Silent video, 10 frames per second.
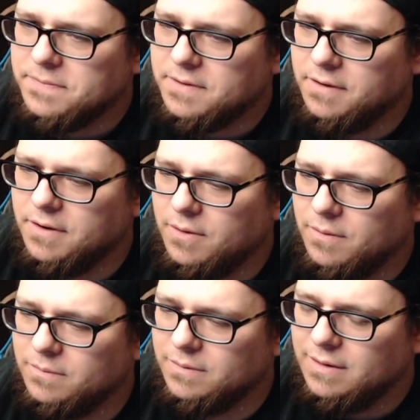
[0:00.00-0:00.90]

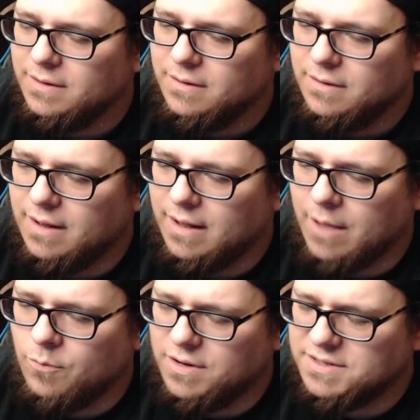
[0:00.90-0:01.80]
I
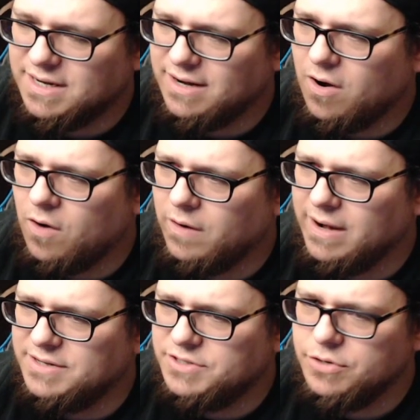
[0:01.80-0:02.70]
want to say
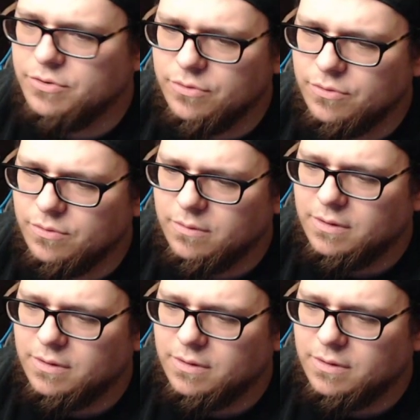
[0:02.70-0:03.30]
RE2.